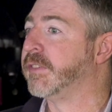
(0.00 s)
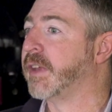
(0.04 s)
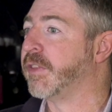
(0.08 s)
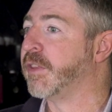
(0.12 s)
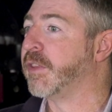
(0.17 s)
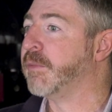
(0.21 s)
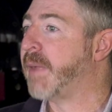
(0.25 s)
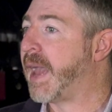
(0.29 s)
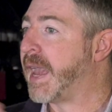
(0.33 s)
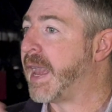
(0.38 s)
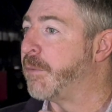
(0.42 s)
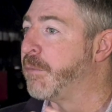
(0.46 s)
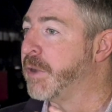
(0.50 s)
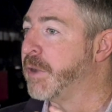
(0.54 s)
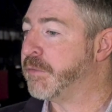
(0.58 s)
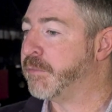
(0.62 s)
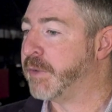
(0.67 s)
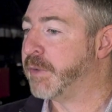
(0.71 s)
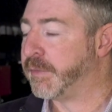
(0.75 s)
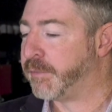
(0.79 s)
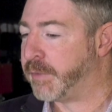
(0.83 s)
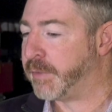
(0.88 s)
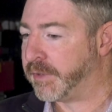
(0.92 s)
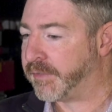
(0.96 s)
And
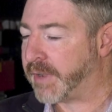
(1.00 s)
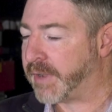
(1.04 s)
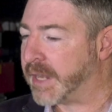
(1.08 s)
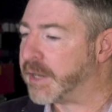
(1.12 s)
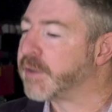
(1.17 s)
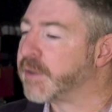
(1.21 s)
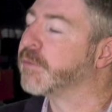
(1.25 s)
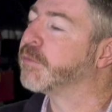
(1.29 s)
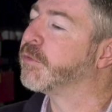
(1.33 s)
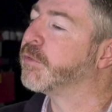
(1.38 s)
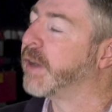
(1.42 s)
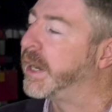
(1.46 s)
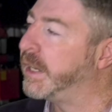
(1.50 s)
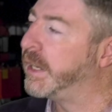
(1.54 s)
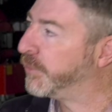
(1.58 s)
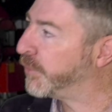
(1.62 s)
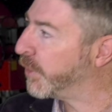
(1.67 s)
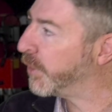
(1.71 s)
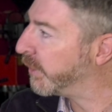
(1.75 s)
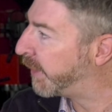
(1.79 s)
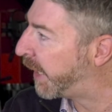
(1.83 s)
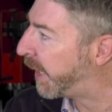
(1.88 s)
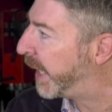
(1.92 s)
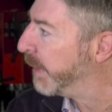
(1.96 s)
we've kind of raised
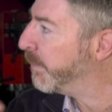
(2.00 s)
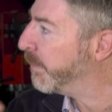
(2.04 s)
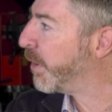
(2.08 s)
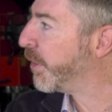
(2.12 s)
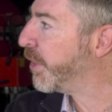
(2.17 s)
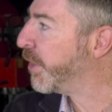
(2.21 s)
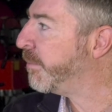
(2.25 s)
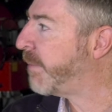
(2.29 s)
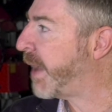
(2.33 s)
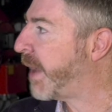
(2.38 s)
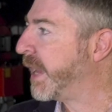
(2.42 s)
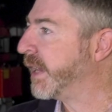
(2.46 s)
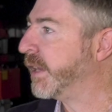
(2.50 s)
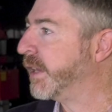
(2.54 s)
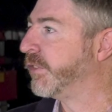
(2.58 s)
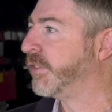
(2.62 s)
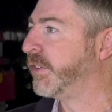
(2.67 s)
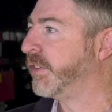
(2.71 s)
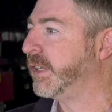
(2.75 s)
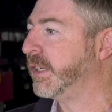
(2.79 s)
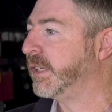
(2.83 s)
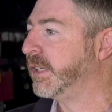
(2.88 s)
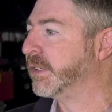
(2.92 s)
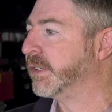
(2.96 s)
our game on the
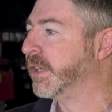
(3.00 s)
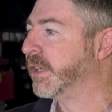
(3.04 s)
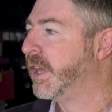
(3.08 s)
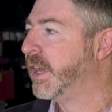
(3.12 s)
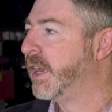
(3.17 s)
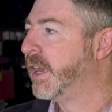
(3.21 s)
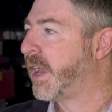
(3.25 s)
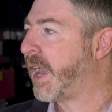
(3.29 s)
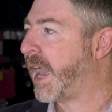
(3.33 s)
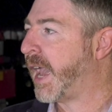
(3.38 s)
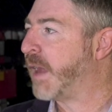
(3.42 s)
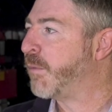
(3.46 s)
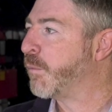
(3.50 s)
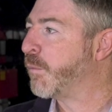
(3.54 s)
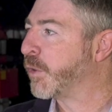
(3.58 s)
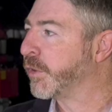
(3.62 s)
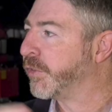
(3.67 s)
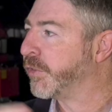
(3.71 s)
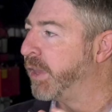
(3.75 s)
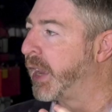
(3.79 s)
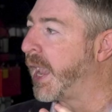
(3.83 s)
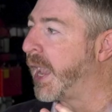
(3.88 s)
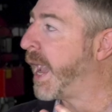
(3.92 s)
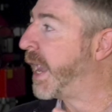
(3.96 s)
magazine. And
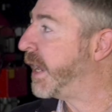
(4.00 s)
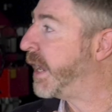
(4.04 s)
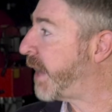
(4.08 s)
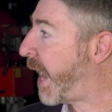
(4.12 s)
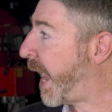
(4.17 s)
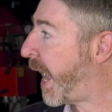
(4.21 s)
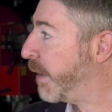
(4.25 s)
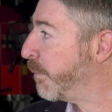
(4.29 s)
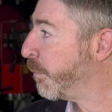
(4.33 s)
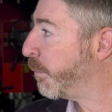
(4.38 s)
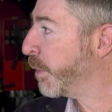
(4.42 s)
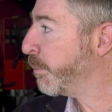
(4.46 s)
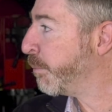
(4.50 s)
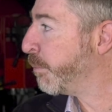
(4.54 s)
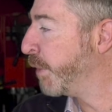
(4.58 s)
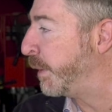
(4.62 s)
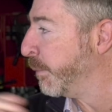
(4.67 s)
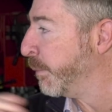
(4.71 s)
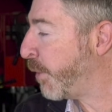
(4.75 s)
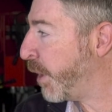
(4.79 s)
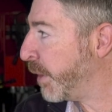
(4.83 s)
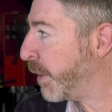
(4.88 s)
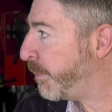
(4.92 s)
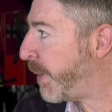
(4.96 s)

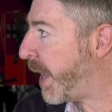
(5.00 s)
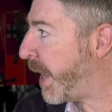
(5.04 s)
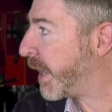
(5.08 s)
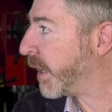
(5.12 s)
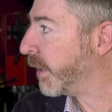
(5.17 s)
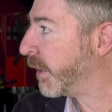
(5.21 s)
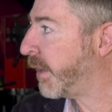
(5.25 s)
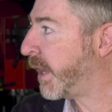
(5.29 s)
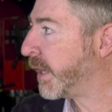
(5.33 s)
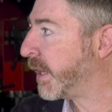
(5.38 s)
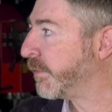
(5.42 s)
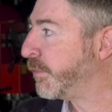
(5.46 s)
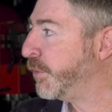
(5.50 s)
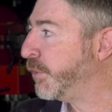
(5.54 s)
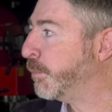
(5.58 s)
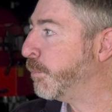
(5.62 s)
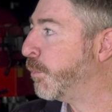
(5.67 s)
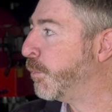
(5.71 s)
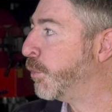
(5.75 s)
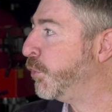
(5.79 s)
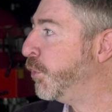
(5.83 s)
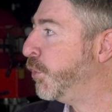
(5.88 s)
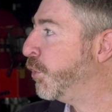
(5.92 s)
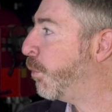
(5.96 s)
we brought back a lot of
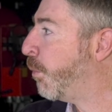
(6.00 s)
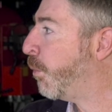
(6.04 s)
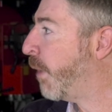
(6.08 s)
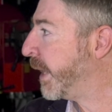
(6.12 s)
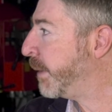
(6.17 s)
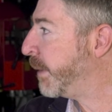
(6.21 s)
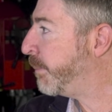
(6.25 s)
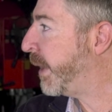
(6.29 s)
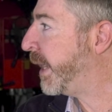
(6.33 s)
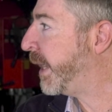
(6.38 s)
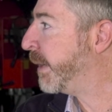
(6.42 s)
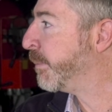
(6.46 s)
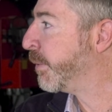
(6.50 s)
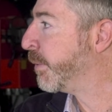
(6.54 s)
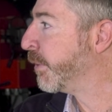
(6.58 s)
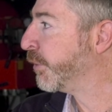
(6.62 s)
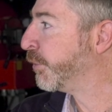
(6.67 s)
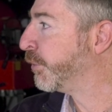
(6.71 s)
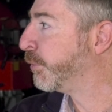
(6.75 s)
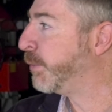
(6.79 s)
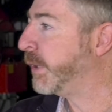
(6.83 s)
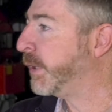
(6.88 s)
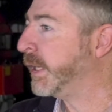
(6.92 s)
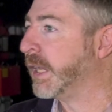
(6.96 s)
new white
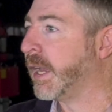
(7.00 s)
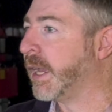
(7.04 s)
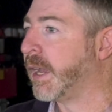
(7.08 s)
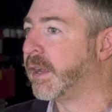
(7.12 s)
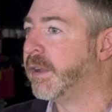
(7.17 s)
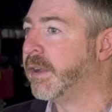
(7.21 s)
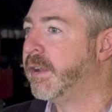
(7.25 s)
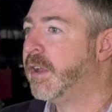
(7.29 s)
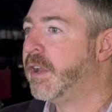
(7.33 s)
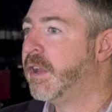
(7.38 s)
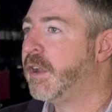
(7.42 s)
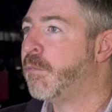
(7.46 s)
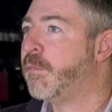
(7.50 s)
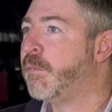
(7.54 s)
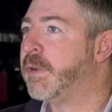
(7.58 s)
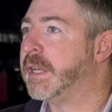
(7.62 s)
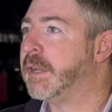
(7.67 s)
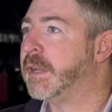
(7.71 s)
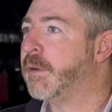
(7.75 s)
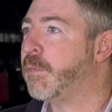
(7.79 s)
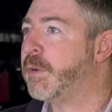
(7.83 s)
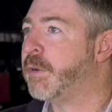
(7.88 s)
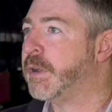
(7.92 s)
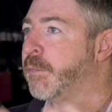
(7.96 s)
papers. We're
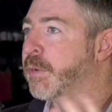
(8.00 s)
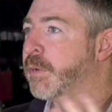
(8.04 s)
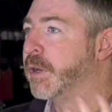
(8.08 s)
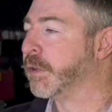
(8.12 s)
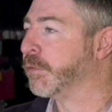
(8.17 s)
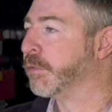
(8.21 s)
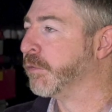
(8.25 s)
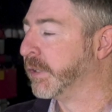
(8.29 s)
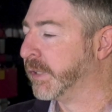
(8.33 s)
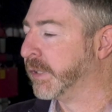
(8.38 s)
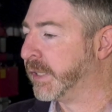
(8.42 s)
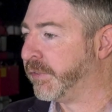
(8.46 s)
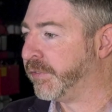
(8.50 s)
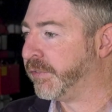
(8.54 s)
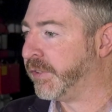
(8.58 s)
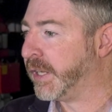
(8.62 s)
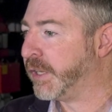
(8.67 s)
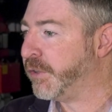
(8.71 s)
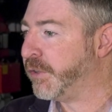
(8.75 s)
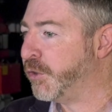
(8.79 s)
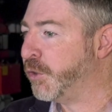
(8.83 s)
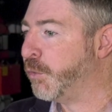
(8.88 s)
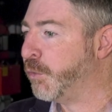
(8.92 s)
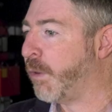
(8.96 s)

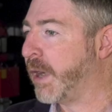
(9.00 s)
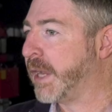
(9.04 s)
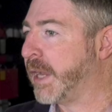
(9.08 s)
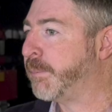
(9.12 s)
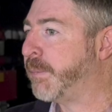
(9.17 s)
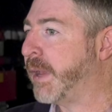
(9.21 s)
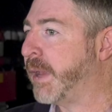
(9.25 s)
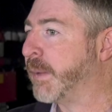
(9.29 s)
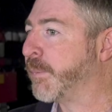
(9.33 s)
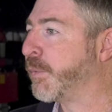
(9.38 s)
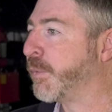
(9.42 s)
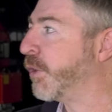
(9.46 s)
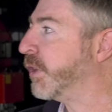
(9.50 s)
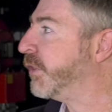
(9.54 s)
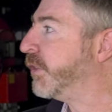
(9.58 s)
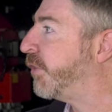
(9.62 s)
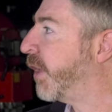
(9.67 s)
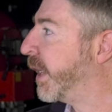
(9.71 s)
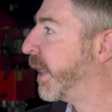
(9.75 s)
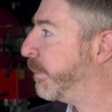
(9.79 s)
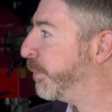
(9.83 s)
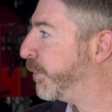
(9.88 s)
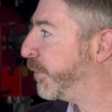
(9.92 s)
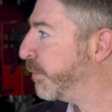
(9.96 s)
releasing a new white paper on
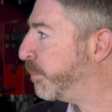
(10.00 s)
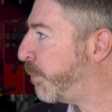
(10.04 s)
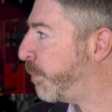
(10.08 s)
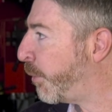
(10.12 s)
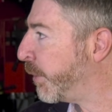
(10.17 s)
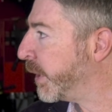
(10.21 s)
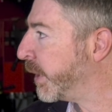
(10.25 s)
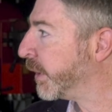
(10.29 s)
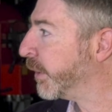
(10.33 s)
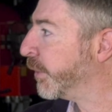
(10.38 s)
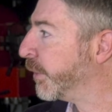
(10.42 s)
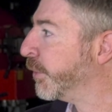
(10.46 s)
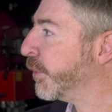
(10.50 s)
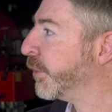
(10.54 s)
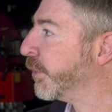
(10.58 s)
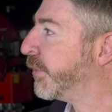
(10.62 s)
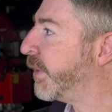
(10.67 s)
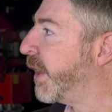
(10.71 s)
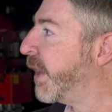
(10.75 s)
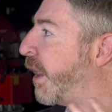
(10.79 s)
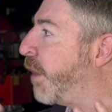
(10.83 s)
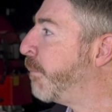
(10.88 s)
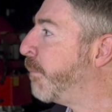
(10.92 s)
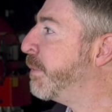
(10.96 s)
types of
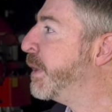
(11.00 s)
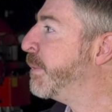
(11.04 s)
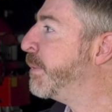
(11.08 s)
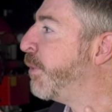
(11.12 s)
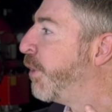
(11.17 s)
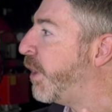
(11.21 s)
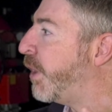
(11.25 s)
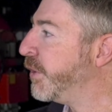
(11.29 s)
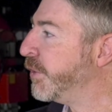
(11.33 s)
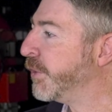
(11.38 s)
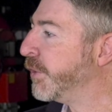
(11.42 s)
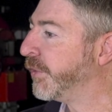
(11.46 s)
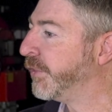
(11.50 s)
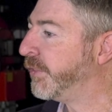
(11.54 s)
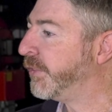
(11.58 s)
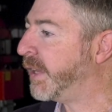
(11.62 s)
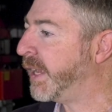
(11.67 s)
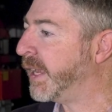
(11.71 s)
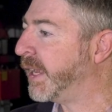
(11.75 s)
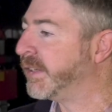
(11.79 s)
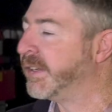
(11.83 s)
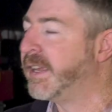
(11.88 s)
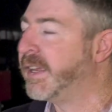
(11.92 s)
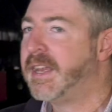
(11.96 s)
boilers to help people
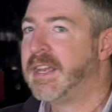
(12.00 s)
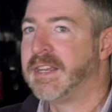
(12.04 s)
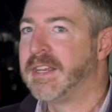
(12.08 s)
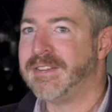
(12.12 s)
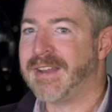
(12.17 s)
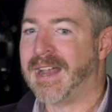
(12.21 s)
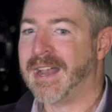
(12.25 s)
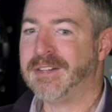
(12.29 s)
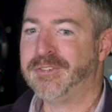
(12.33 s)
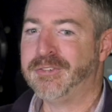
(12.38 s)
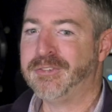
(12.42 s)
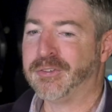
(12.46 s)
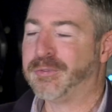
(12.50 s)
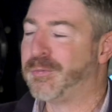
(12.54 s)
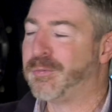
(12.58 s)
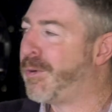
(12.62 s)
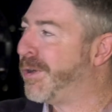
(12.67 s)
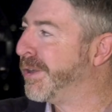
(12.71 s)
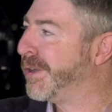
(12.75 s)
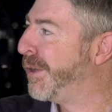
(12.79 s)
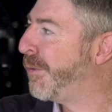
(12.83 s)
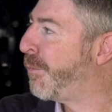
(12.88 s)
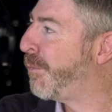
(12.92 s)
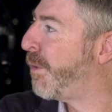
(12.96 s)
understand not just
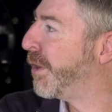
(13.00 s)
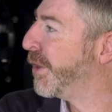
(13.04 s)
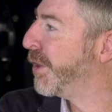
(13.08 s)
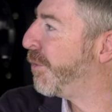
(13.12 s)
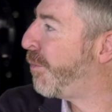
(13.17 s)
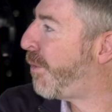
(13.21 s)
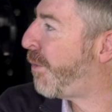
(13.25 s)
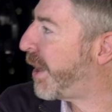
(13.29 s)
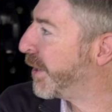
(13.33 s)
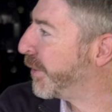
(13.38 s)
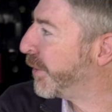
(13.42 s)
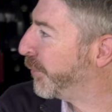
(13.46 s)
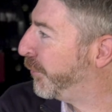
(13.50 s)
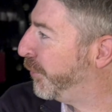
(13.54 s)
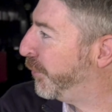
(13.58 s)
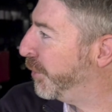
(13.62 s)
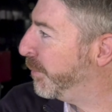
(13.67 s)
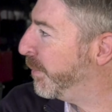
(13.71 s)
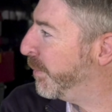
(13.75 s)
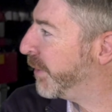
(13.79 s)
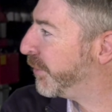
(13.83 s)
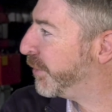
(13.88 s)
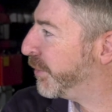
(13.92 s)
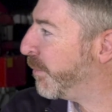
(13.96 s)
what a water
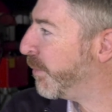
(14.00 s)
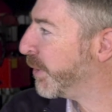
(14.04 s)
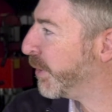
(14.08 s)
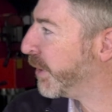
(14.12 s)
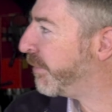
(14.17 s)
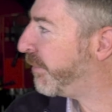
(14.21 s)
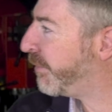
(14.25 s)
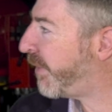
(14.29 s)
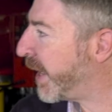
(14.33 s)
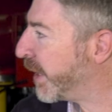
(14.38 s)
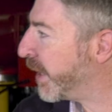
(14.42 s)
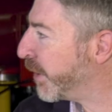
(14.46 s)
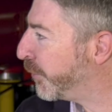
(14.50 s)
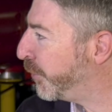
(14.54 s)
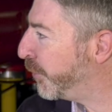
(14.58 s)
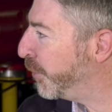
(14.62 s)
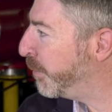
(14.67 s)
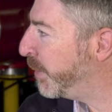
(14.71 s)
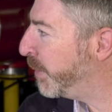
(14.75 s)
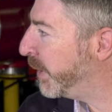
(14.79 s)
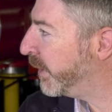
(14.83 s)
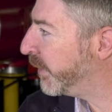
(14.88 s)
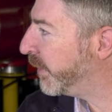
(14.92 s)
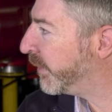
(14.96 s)
tube is and what a fire
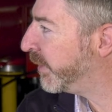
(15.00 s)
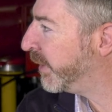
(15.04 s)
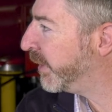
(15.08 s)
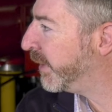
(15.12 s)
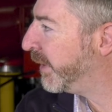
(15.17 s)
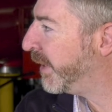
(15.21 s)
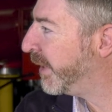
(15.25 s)
tube is,